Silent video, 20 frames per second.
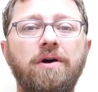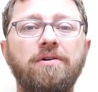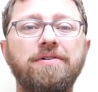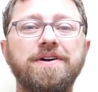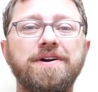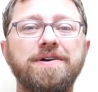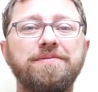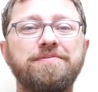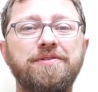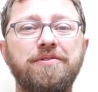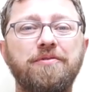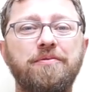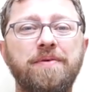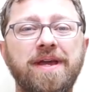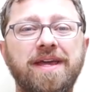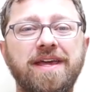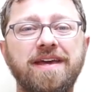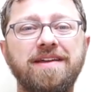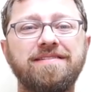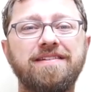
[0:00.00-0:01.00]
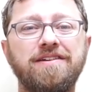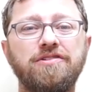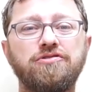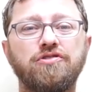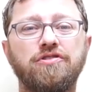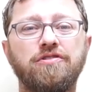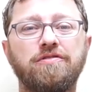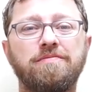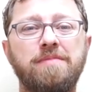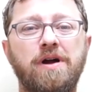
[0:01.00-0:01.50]
welcome to the Weekend
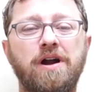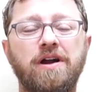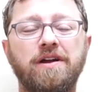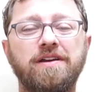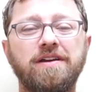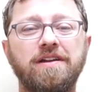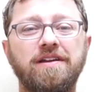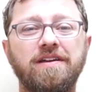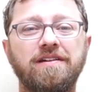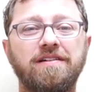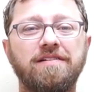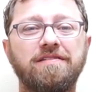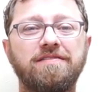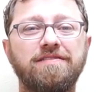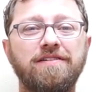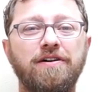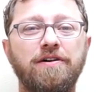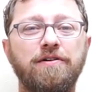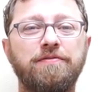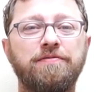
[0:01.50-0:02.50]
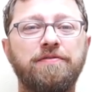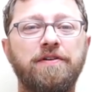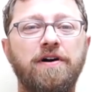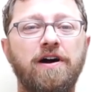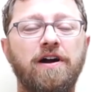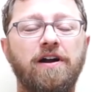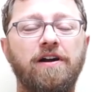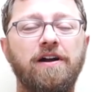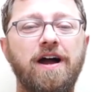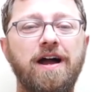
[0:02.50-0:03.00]
Digital Marketing So
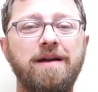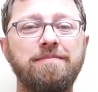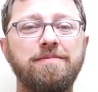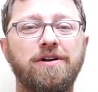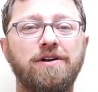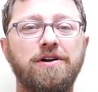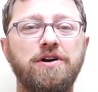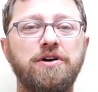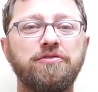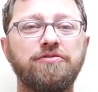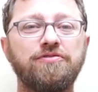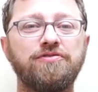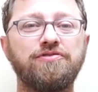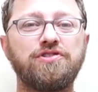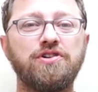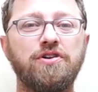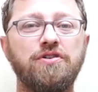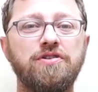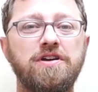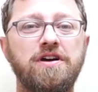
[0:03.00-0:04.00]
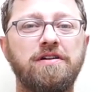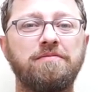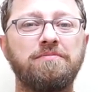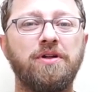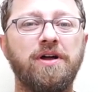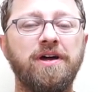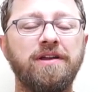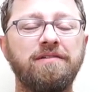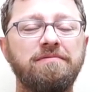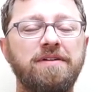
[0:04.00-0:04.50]
Far. I'm your host, Joe
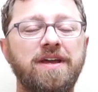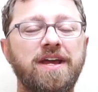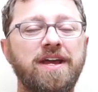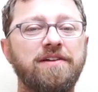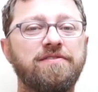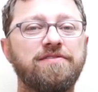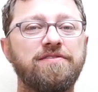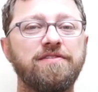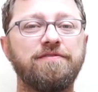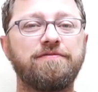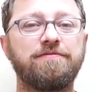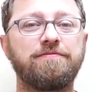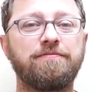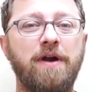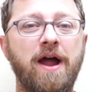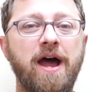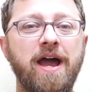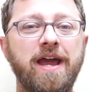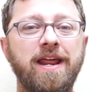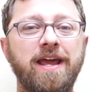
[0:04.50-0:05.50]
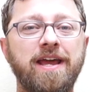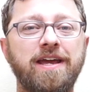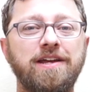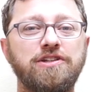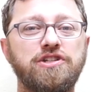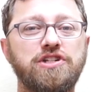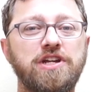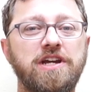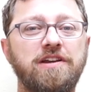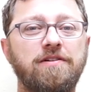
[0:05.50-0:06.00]
Youngblood. It's Friday,
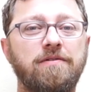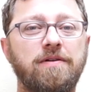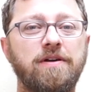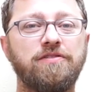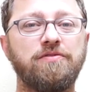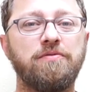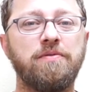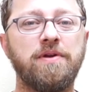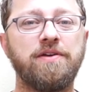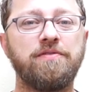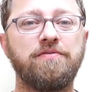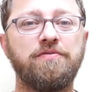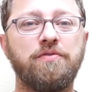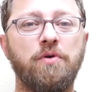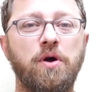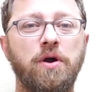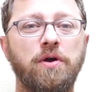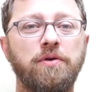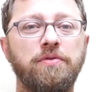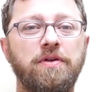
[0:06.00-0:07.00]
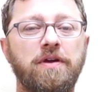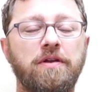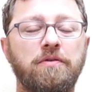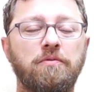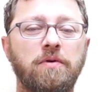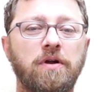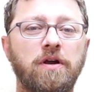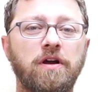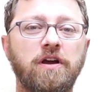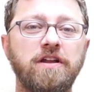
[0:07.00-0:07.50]
January 24th, and
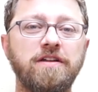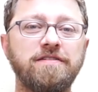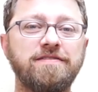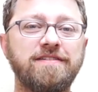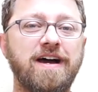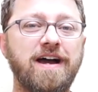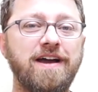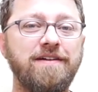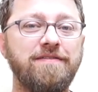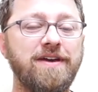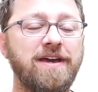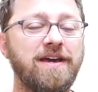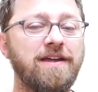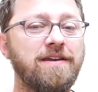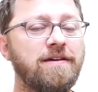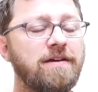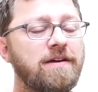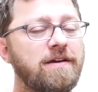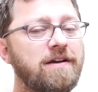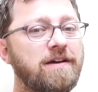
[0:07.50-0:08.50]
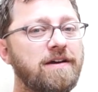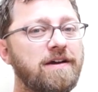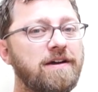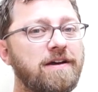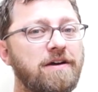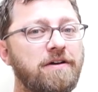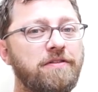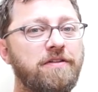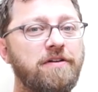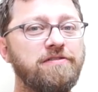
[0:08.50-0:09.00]
we're going to dive in.
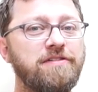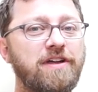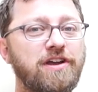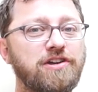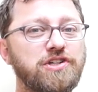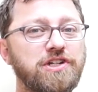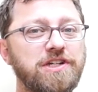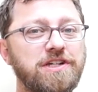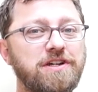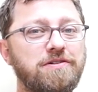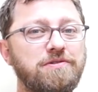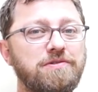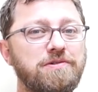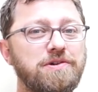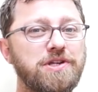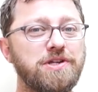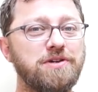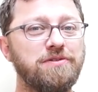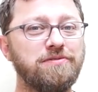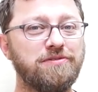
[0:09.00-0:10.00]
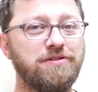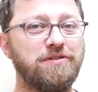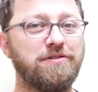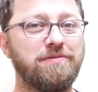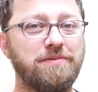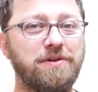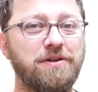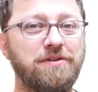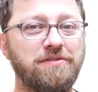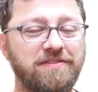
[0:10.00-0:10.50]
There's actually no
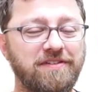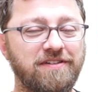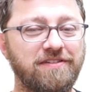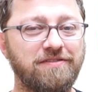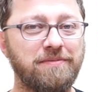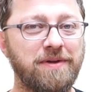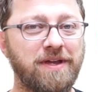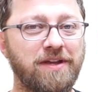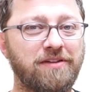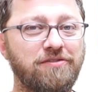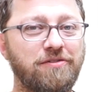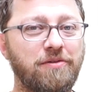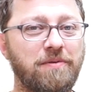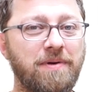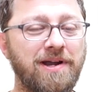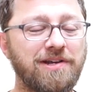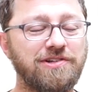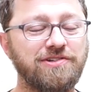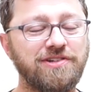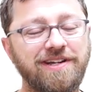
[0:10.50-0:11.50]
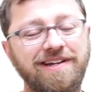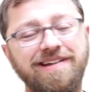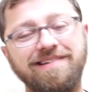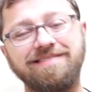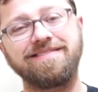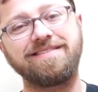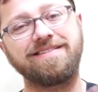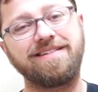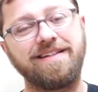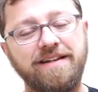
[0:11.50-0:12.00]
YouTube news this week, so we're actually going to
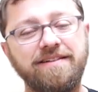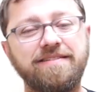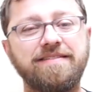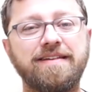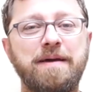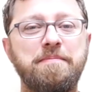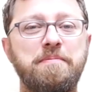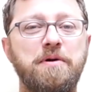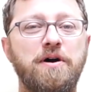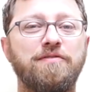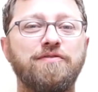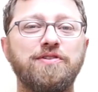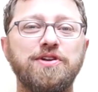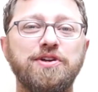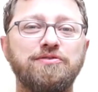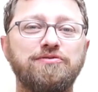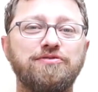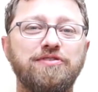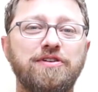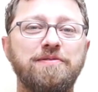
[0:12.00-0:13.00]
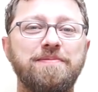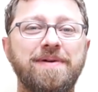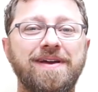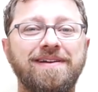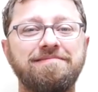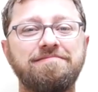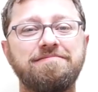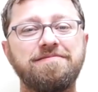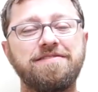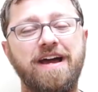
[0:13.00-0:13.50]
skip over YouTube
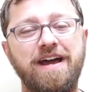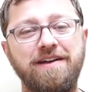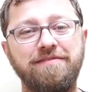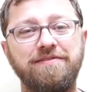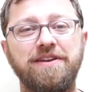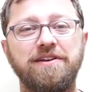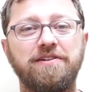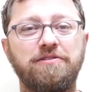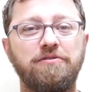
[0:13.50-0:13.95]
and dive into